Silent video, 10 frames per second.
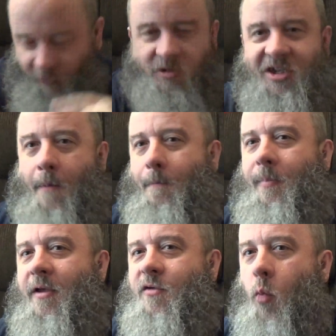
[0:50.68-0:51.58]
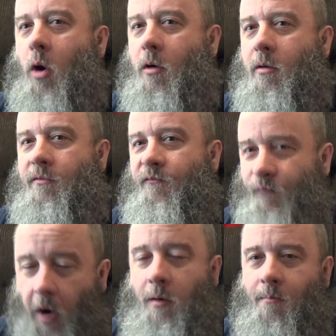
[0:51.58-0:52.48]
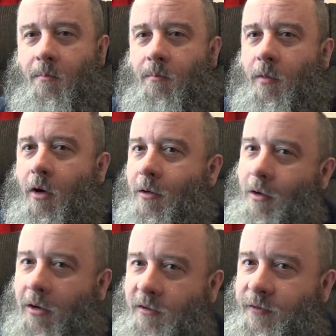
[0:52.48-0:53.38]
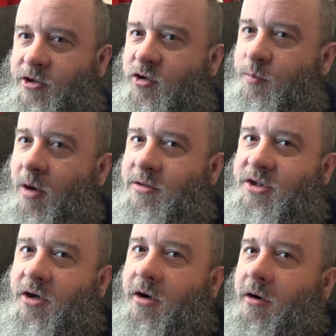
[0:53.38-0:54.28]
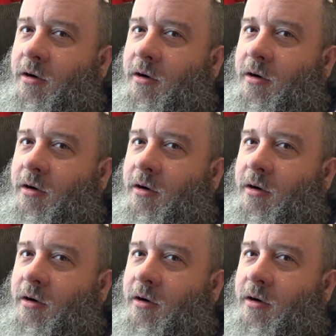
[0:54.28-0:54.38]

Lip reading: first up is a word from our unofficial sponsor.